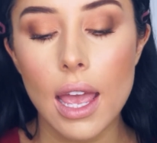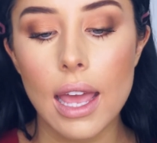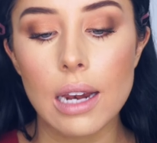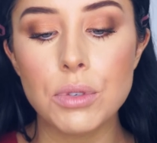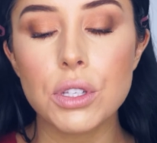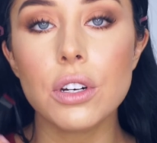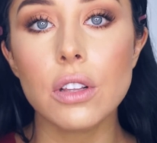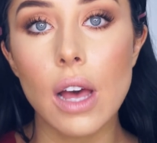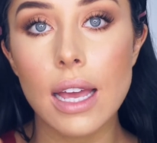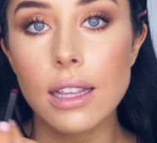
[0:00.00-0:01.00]
and I'm just going to
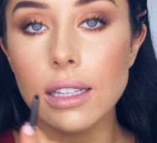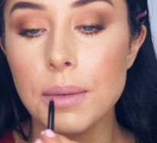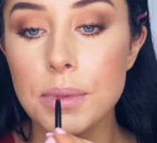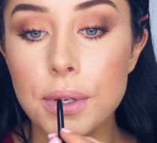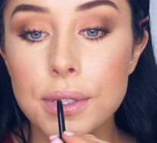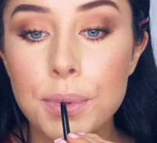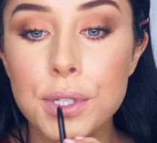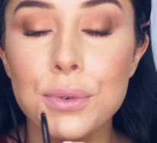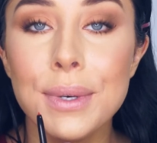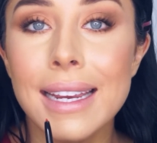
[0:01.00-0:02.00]
line the lips because we're
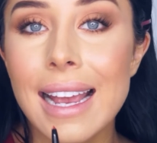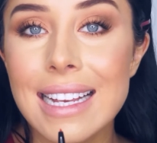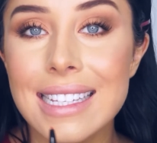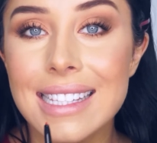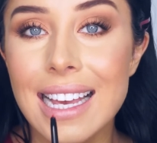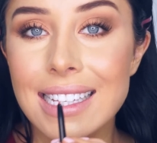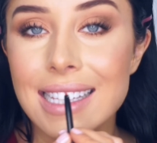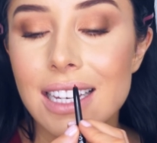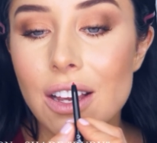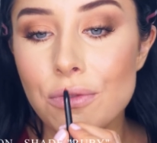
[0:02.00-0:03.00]
doing a
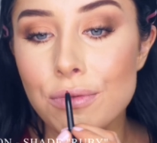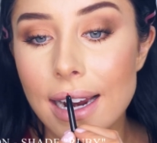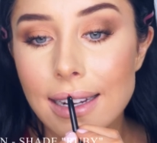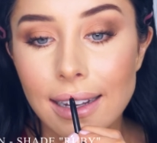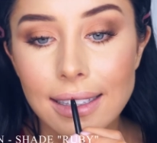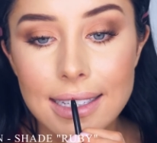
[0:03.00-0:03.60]
sexy red color